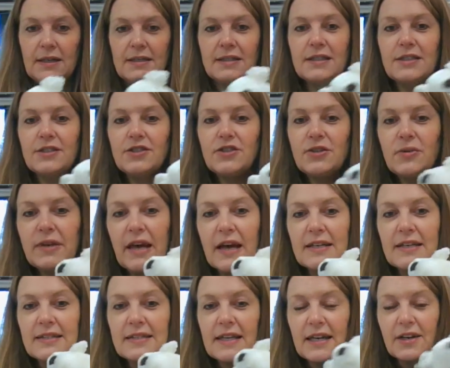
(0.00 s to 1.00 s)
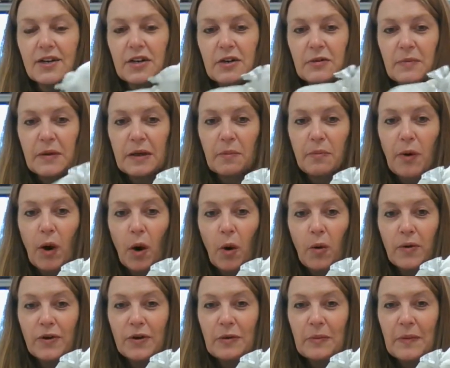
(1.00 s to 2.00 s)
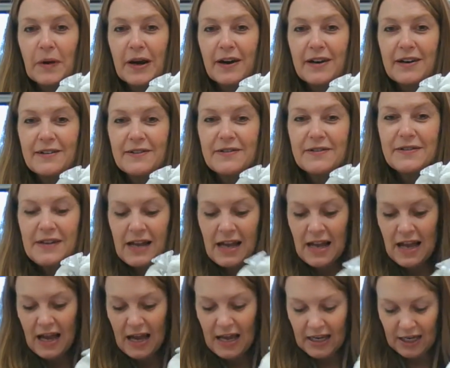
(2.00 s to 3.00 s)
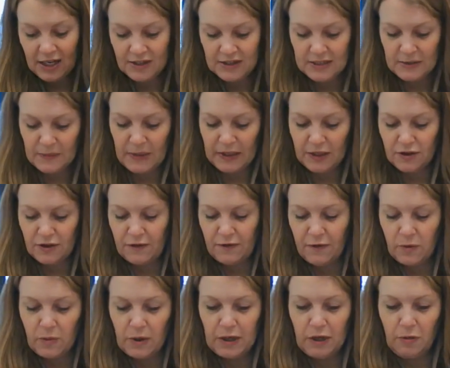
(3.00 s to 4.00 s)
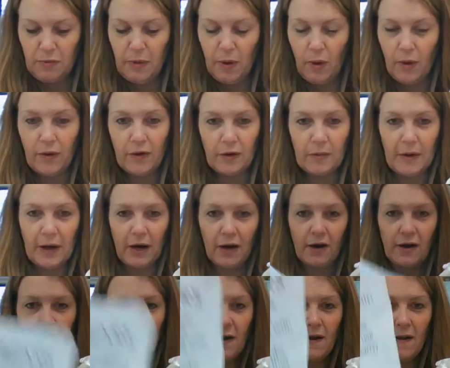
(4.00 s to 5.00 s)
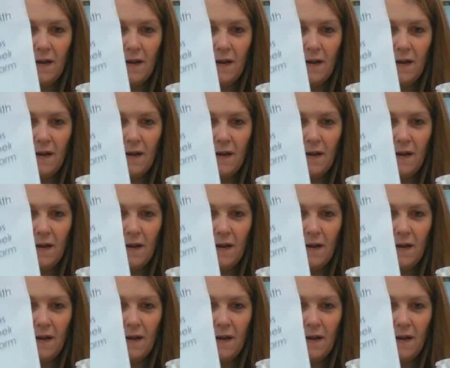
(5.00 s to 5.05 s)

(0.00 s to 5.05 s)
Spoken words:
Did you guess that it could be a polar bear? Here's a picture of a real polar bear.